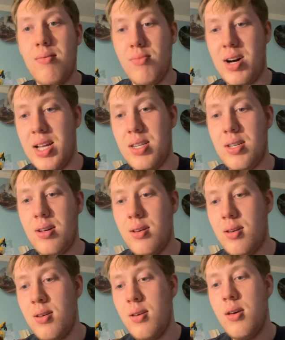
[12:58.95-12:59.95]
Right.
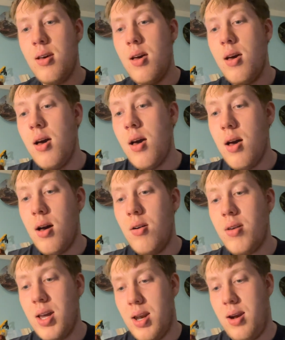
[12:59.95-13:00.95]

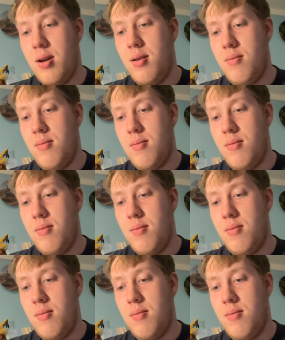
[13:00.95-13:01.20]
Okay then.